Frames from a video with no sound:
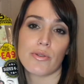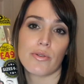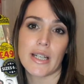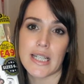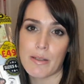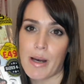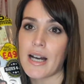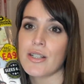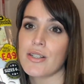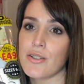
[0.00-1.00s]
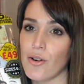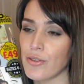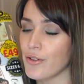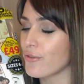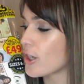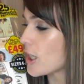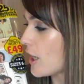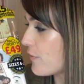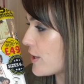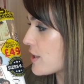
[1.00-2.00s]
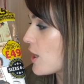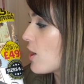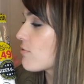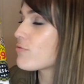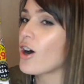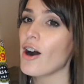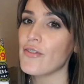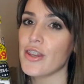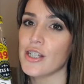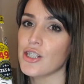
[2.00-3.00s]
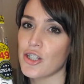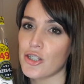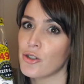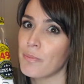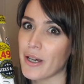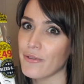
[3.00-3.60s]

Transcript: sort of indie patterns on the front covers rather than just your big